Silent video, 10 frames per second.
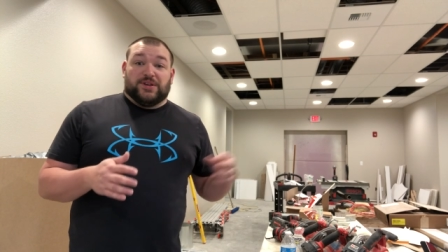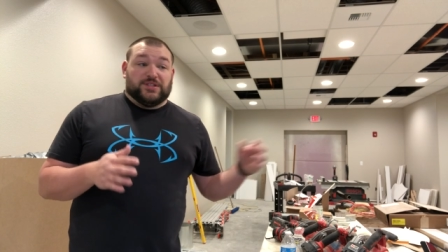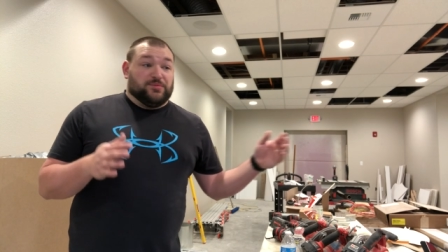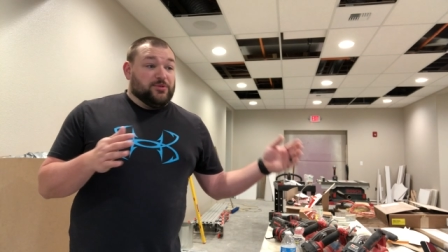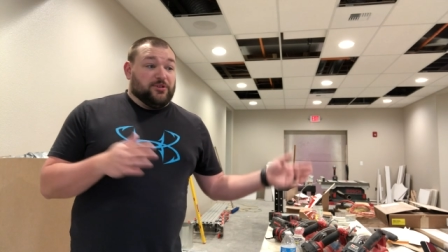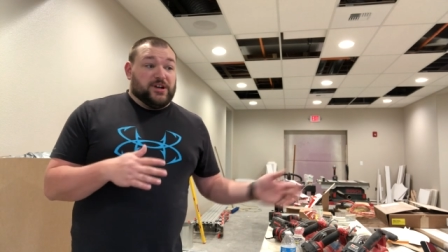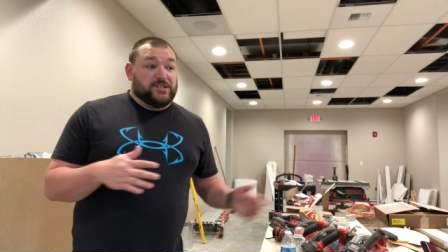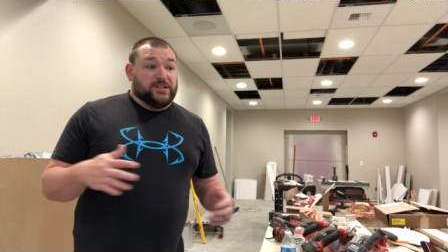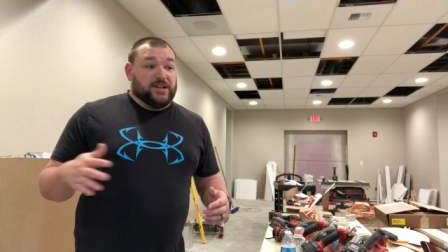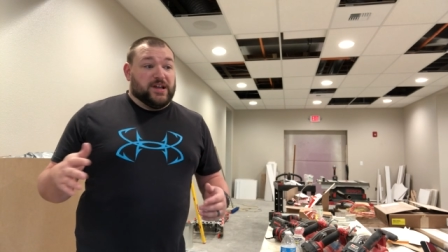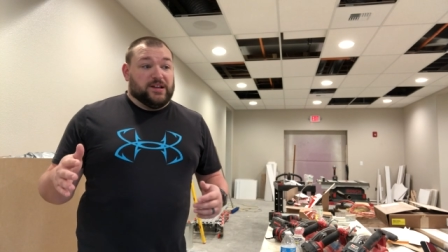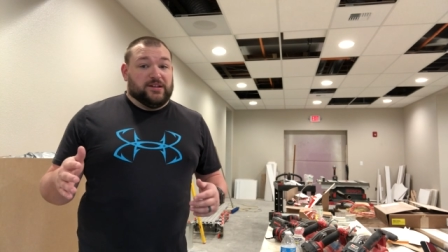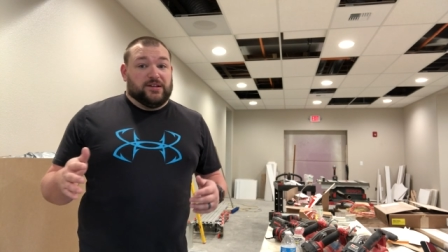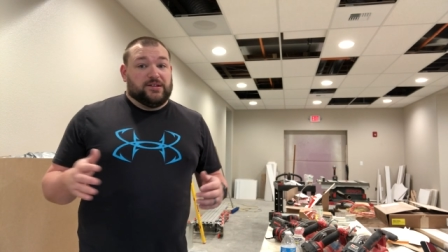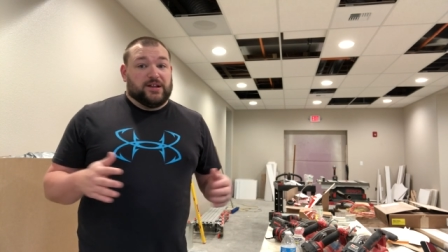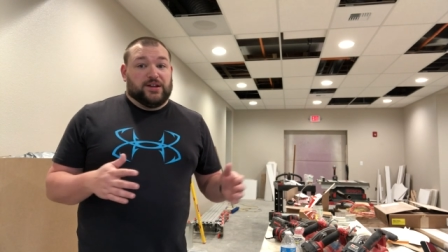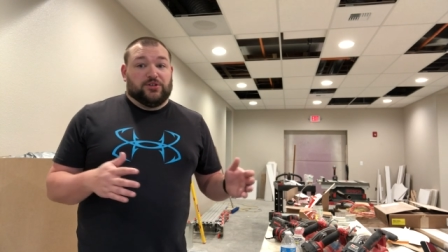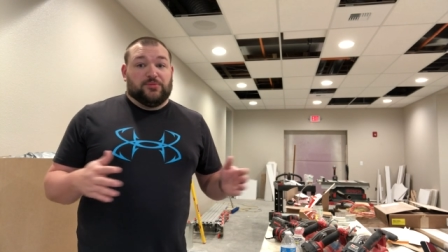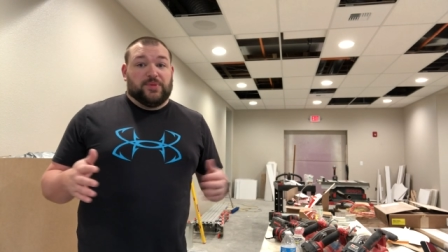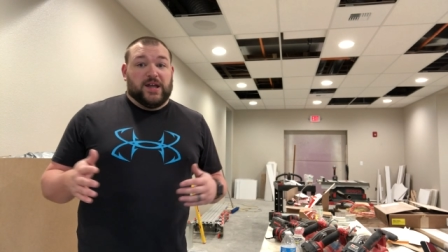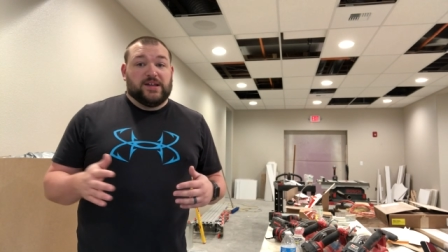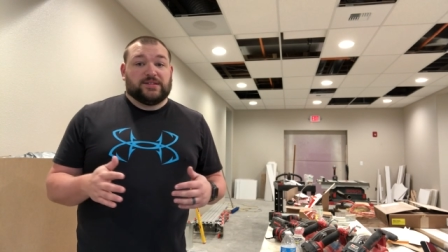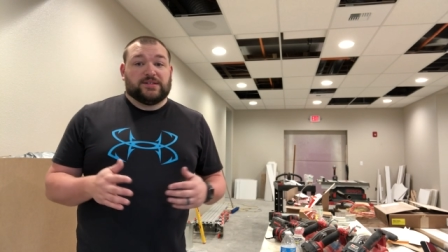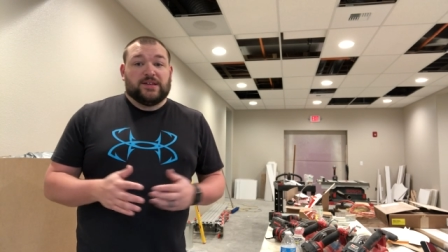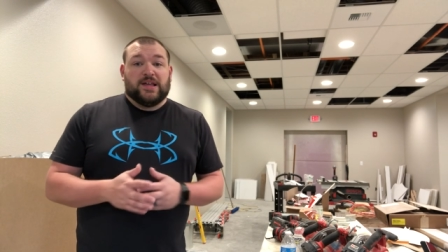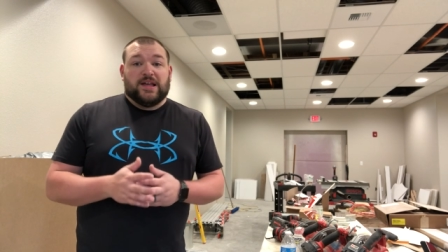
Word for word: things are progressing at a, at a good pace,